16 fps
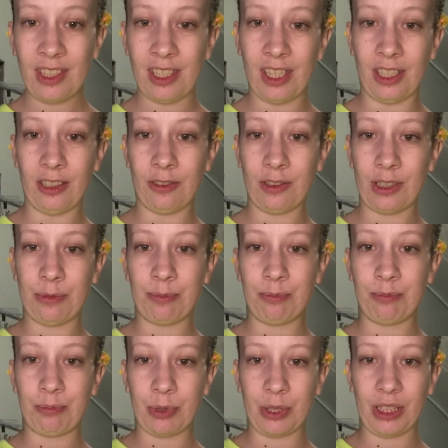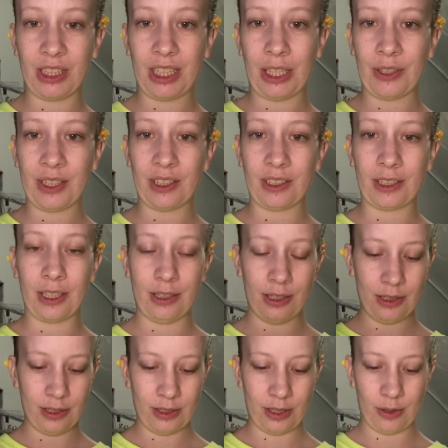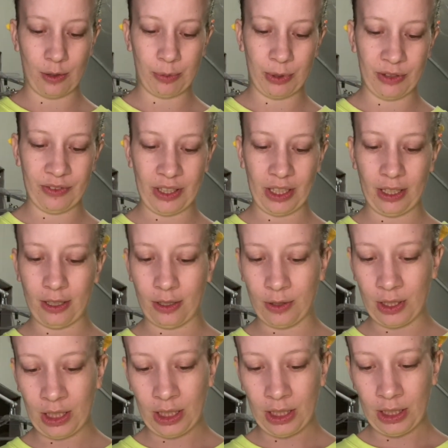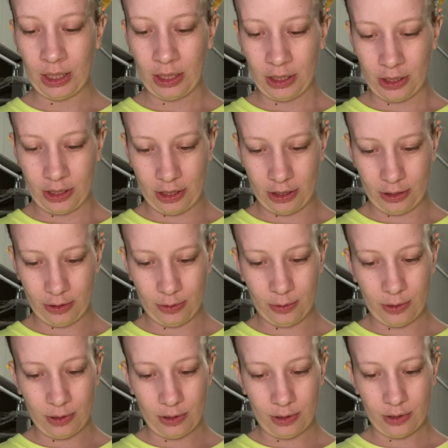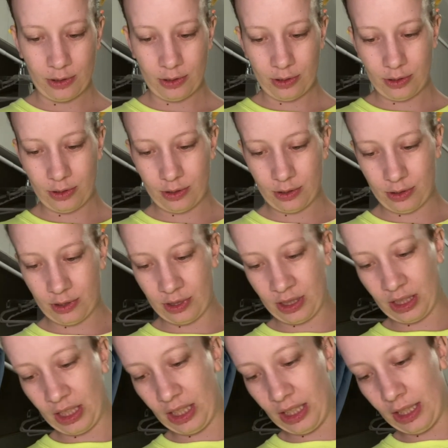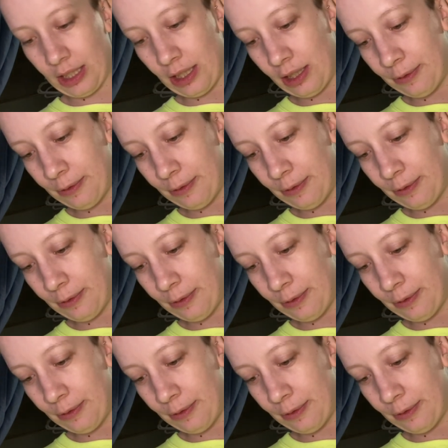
I know it's pretty scary looking, so I'll put a video to the